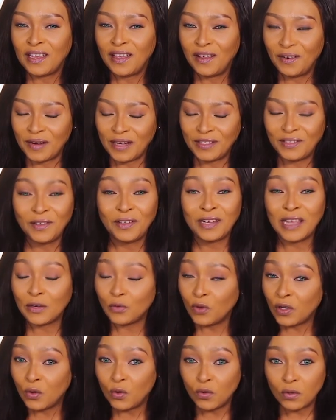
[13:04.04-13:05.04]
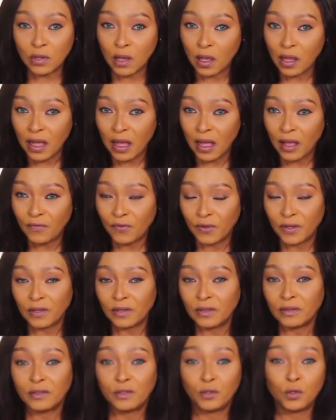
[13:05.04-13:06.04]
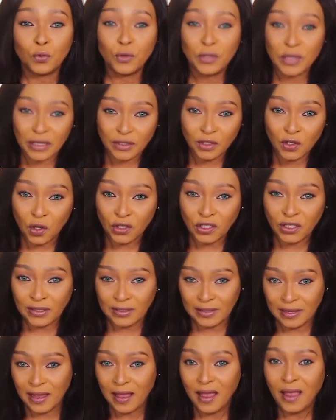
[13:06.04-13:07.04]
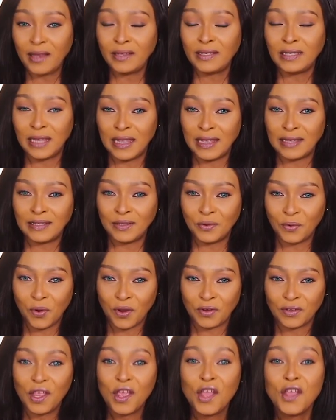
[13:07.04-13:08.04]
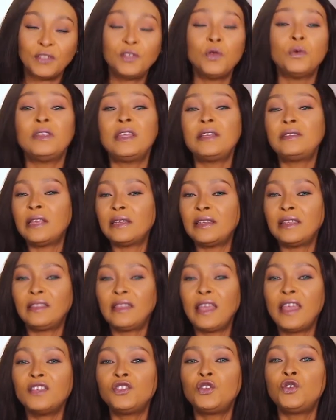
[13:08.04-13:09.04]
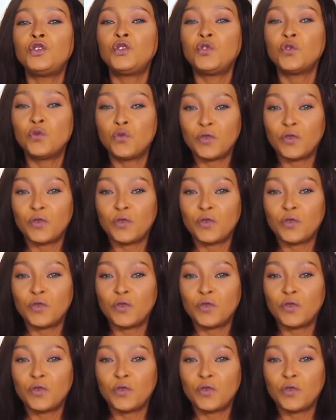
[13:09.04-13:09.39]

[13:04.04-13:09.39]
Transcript: All right, so that we will not have a story that touches the heart later on. So these are the things you should